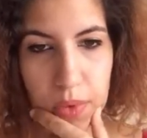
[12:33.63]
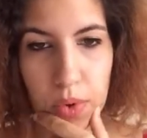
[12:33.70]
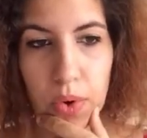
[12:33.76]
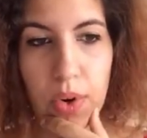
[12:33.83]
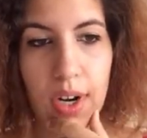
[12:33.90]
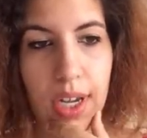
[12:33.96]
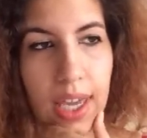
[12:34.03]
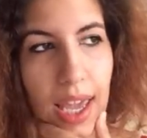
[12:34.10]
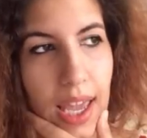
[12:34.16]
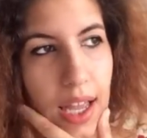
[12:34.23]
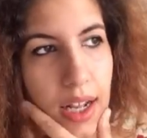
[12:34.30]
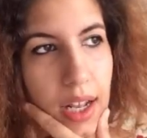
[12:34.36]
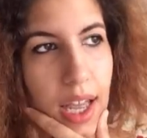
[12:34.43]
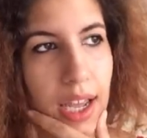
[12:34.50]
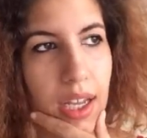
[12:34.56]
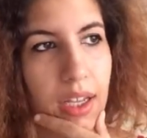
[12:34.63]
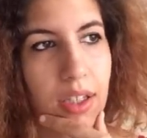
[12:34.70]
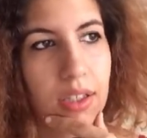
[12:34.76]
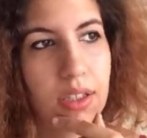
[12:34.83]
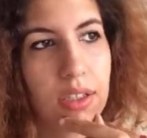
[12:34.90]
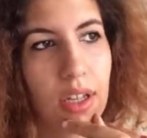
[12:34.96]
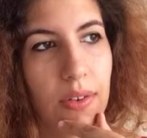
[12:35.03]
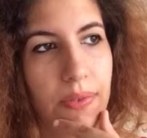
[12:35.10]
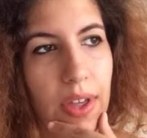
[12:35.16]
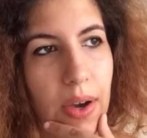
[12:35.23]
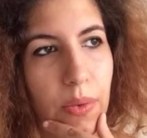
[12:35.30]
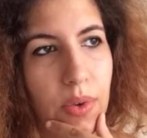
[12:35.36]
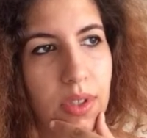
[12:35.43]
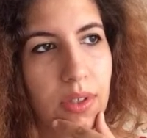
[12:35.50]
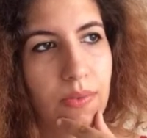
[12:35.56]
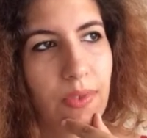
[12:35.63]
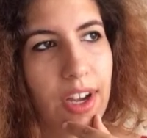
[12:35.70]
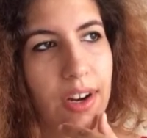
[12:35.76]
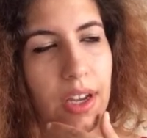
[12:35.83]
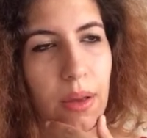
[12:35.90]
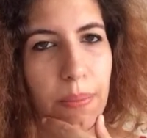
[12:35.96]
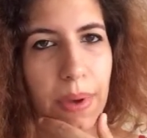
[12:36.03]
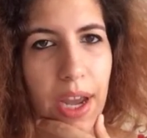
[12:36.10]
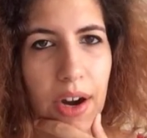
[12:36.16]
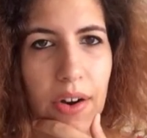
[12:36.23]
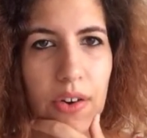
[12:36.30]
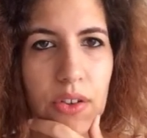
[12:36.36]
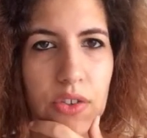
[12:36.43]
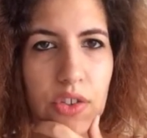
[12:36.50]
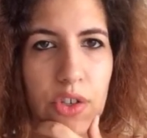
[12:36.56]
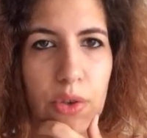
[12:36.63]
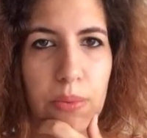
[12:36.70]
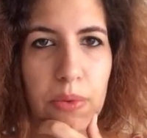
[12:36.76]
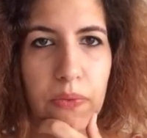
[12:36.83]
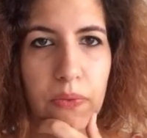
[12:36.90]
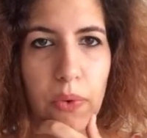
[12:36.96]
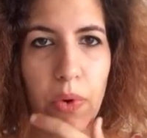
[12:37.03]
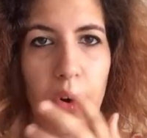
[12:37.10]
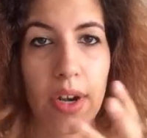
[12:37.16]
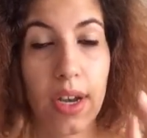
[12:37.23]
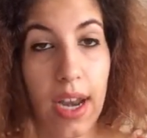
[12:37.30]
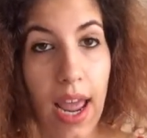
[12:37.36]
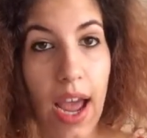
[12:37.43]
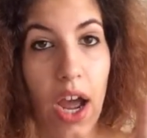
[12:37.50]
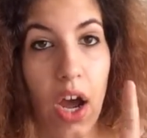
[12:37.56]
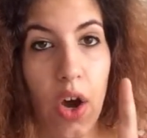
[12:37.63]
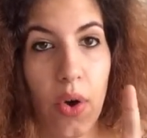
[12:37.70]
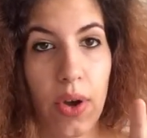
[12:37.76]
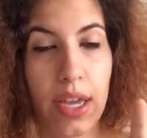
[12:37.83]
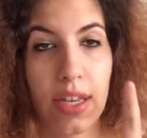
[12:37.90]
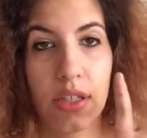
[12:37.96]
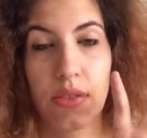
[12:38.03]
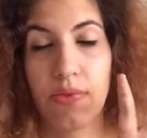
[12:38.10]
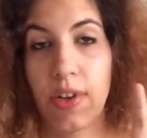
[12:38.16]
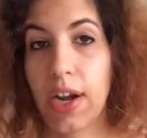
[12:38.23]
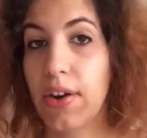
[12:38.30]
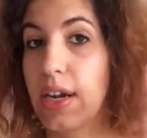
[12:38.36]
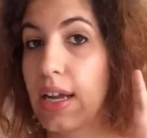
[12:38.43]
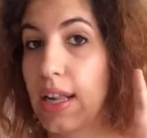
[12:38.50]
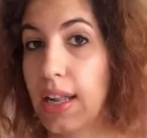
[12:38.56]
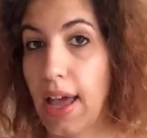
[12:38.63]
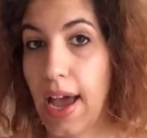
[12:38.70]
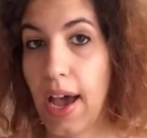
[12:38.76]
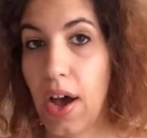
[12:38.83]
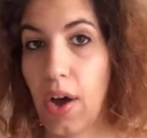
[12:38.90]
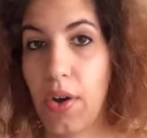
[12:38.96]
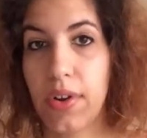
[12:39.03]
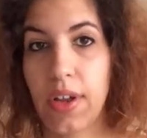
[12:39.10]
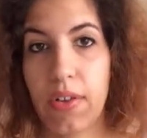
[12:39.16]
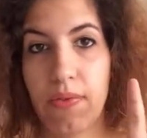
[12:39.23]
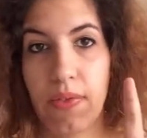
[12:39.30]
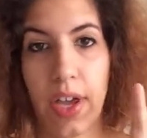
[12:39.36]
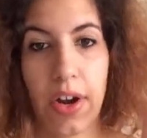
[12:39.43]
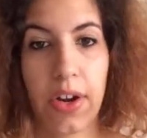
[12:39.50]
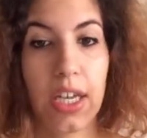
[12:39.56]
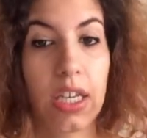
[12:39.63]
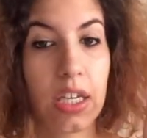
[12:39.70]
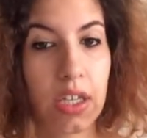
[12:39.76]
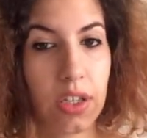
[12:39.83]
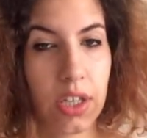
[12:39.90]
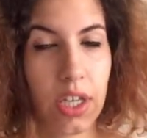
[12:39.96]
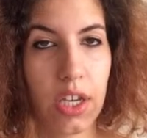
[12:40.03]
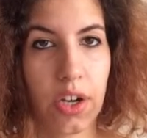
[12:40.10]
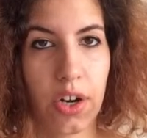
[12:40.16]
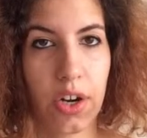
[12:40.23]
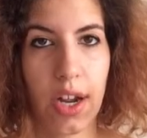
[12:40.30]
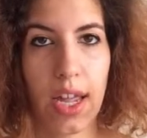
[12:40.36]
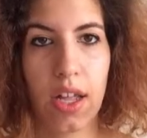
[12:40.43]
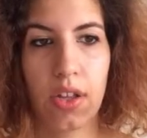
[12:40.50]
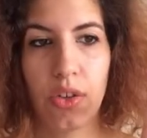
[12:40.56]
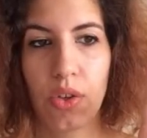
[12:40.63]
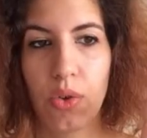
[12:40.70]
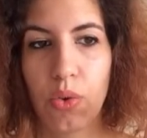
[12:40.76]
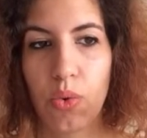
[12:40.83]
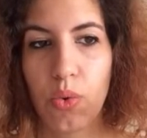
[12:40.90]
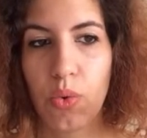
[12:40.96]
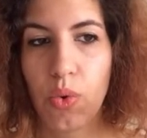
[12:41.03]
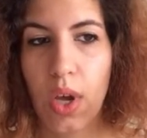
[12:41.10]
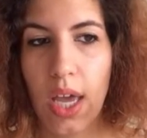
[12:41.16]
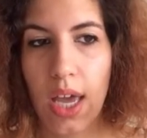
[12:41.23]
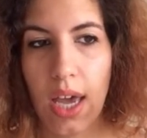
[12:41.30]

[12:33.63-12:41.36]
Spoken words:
Or again, like stuff that wasn't very apparent to you before now is very loud and very clear, and you